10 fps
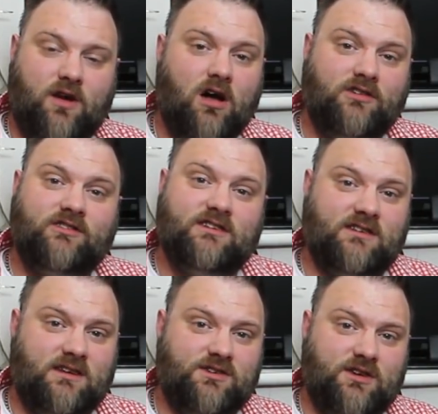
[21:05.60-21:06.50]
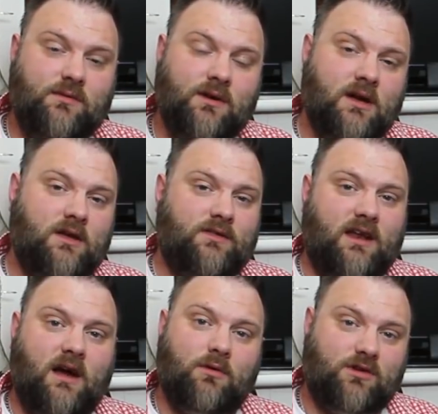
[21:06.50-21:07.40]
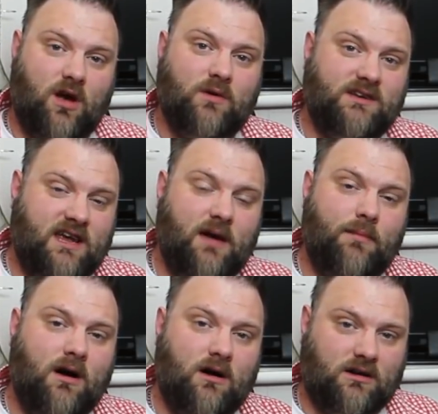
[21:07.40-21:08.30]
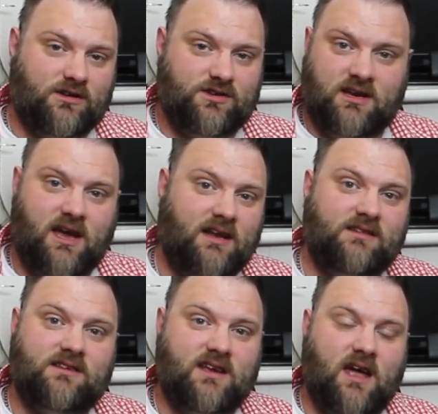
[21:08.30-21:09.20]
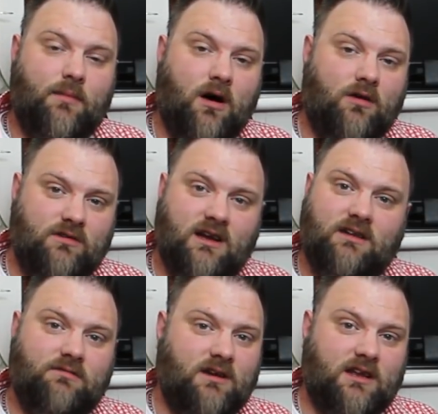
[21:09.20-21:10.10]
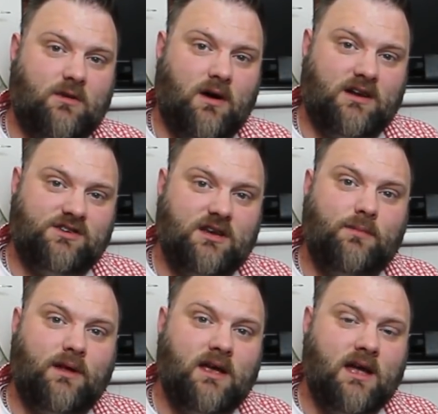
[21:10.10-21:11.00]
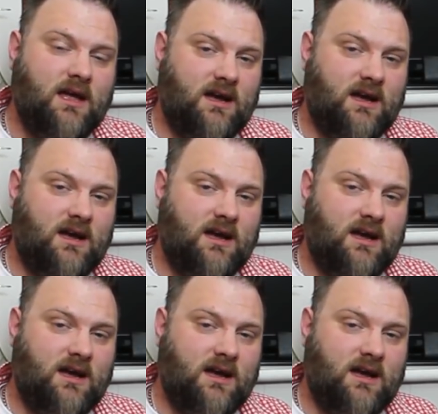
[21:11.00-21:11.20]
cost is an issue, then I would go with DMR, because you can get into DMR really quite cheaply.